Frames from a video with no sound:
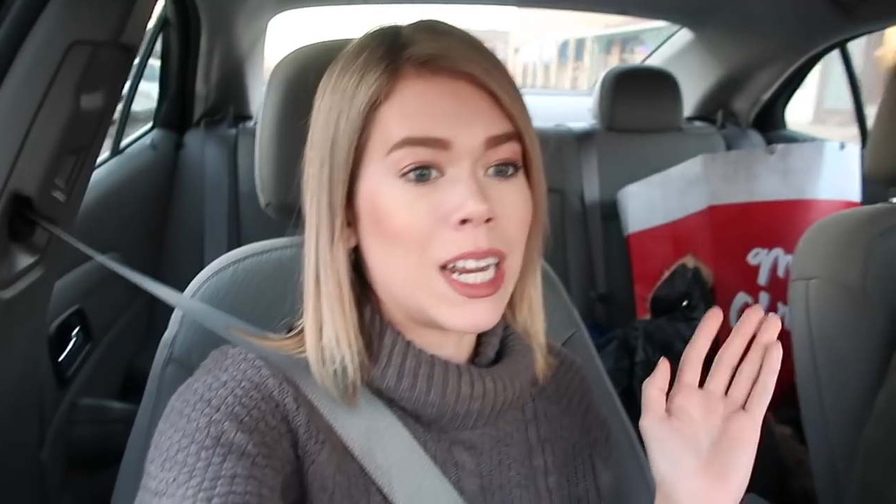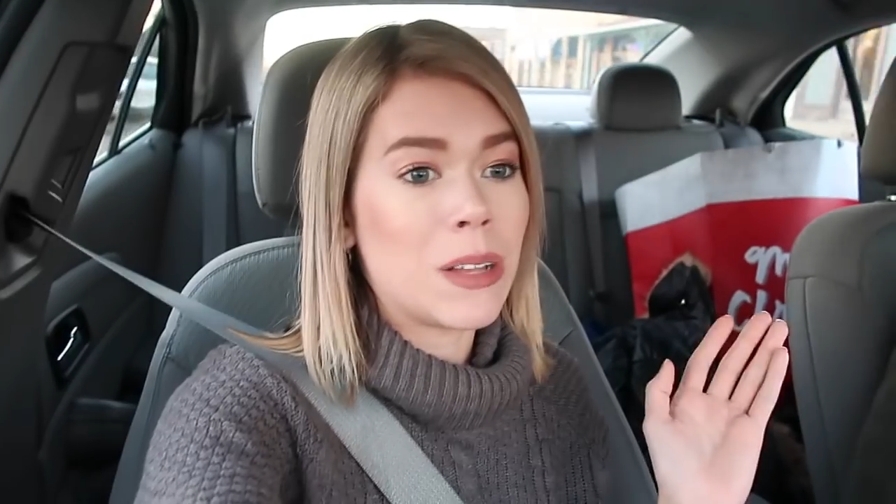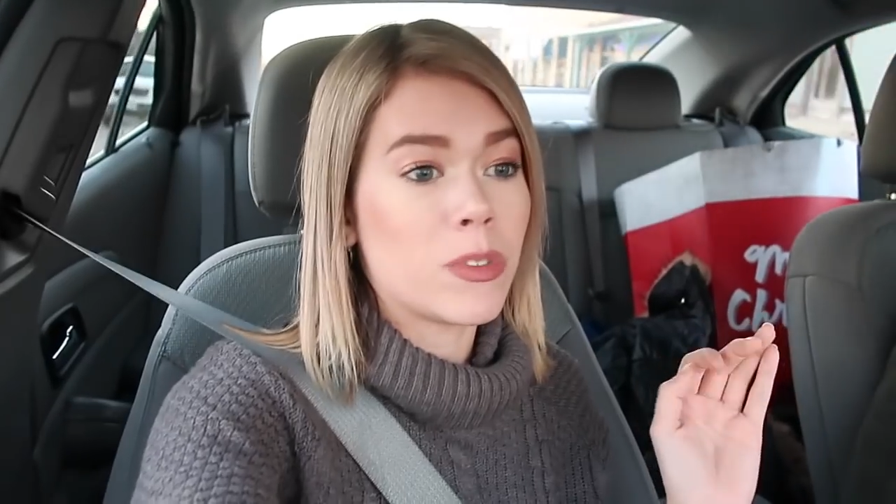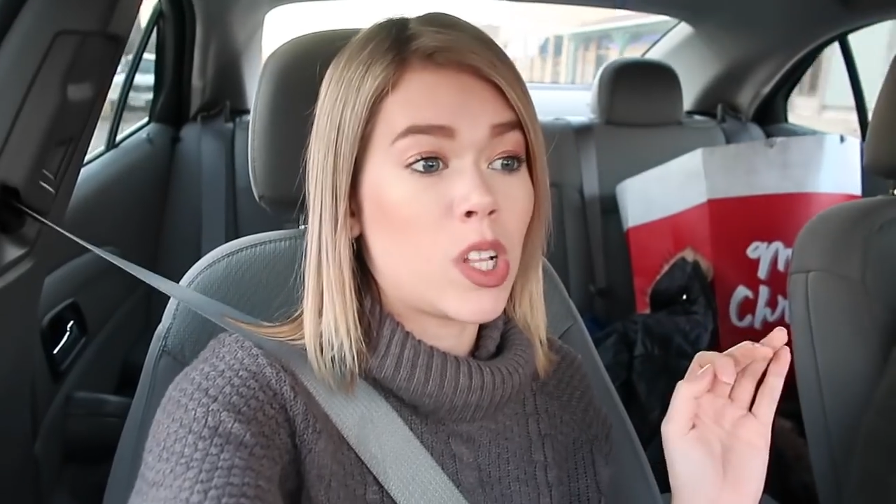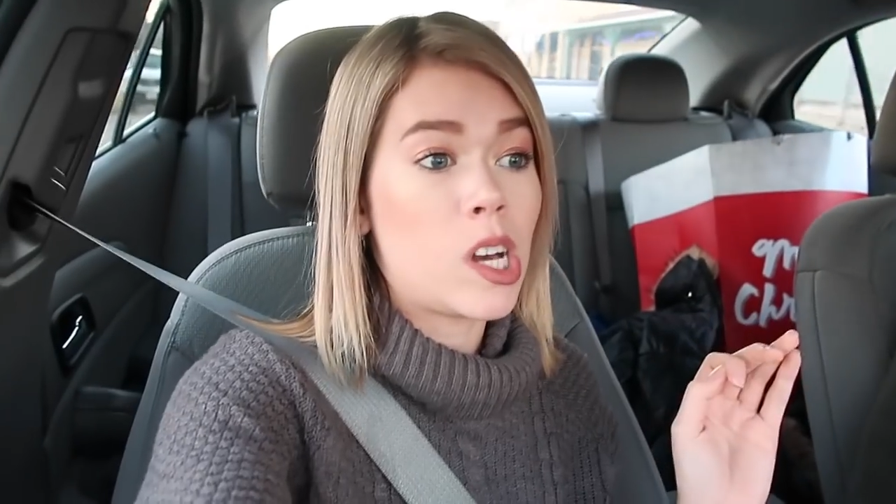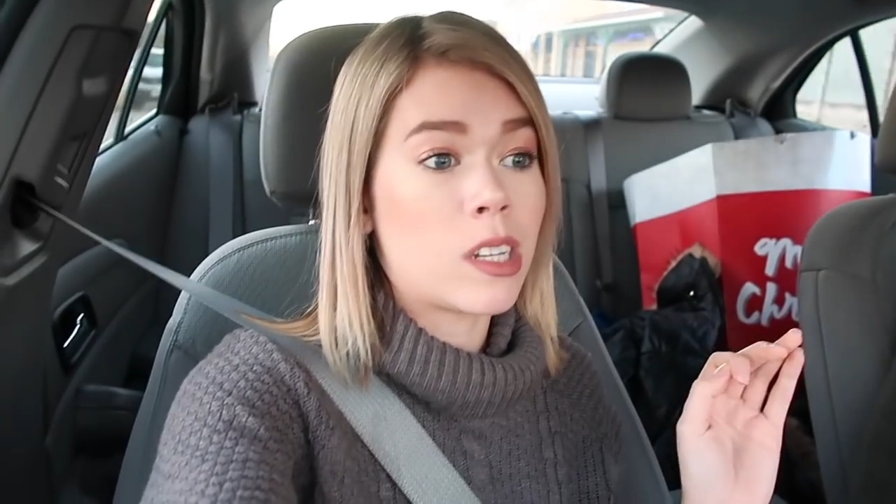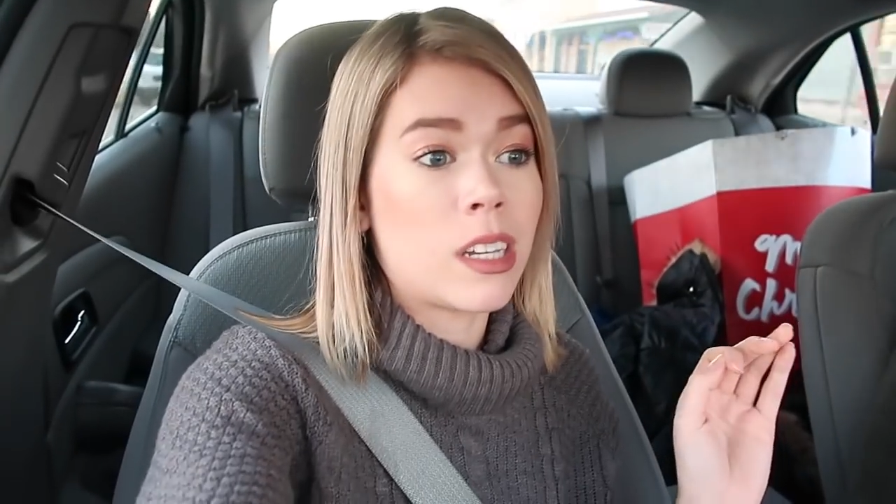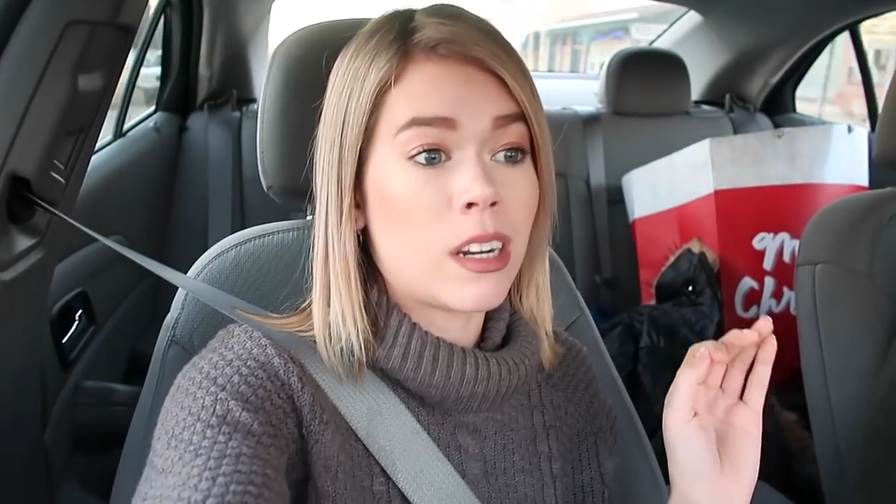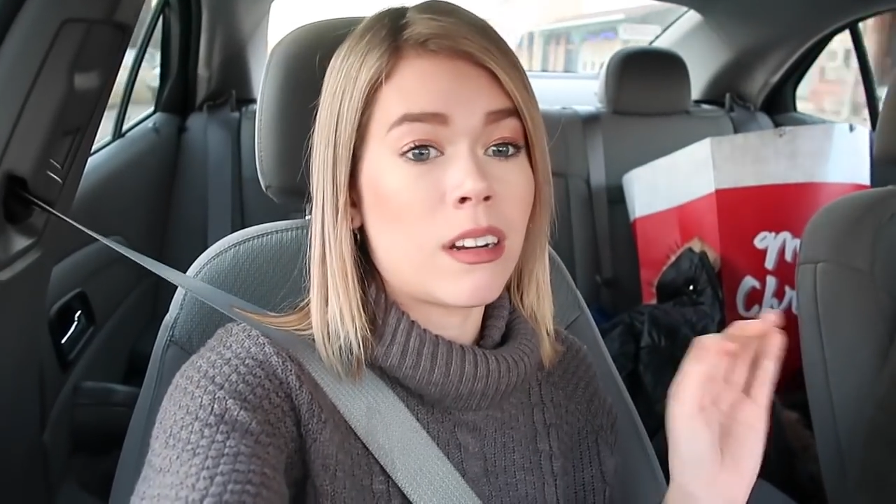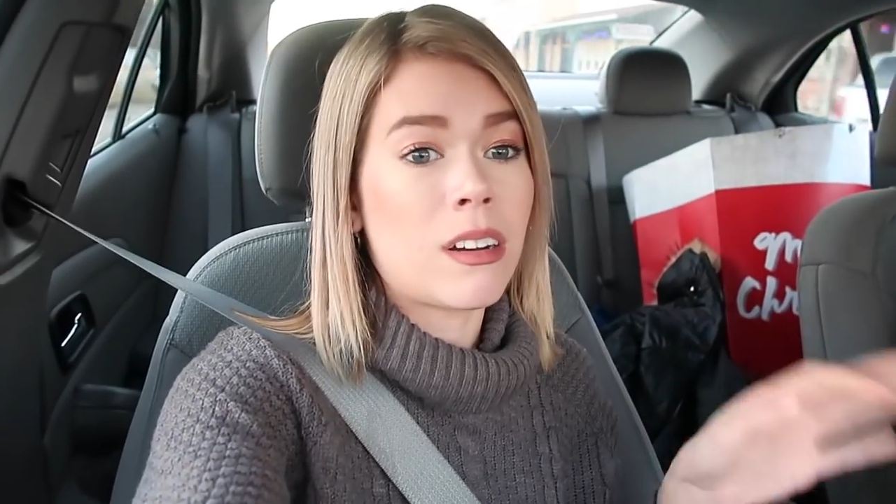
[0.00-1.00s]
I didn't vlog
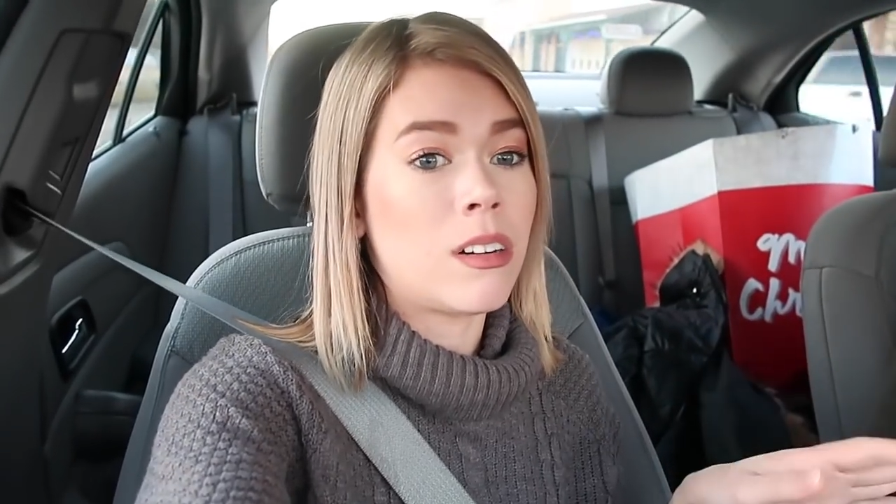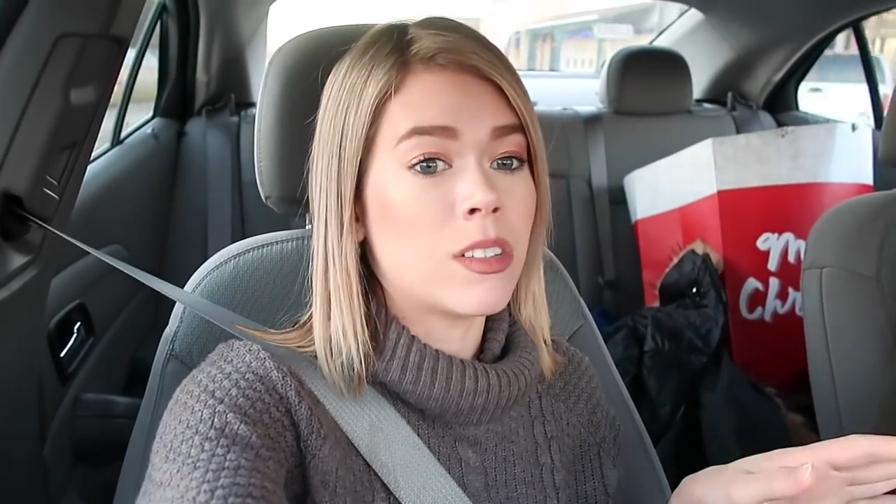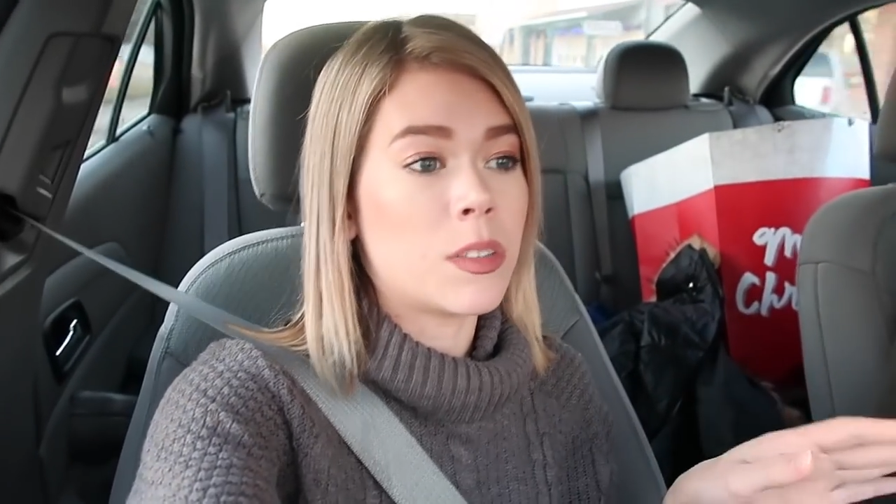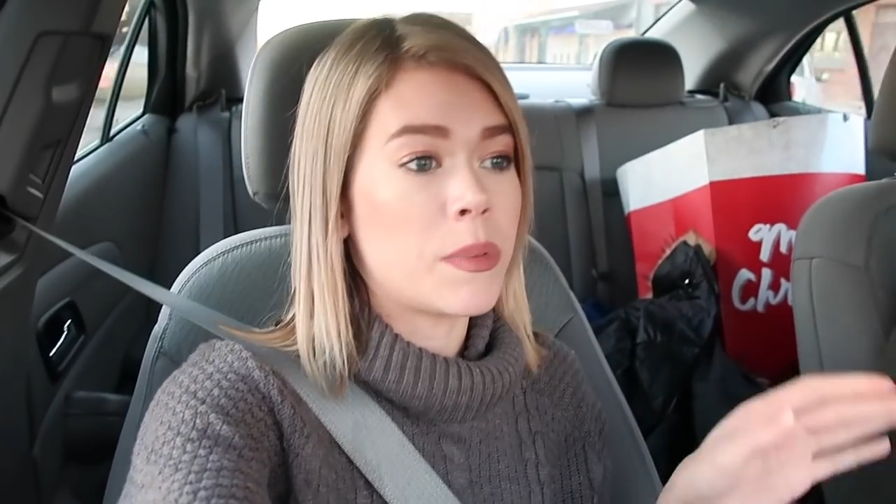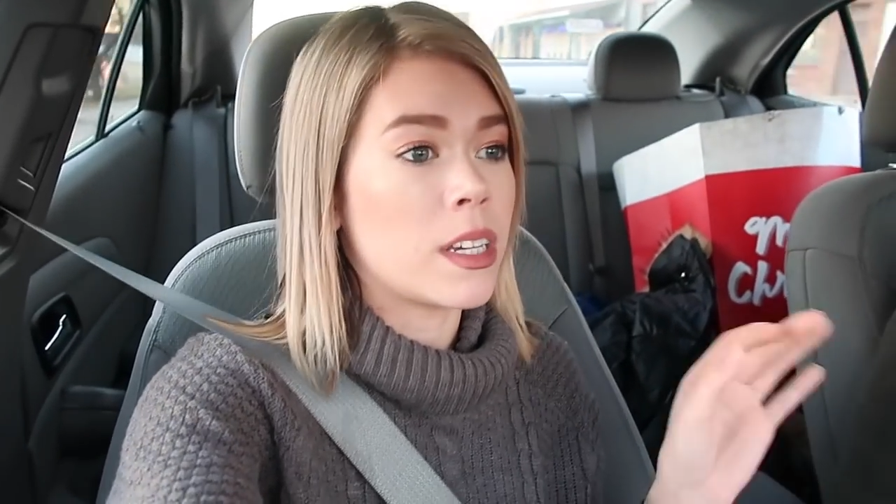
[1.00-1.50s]
there at all just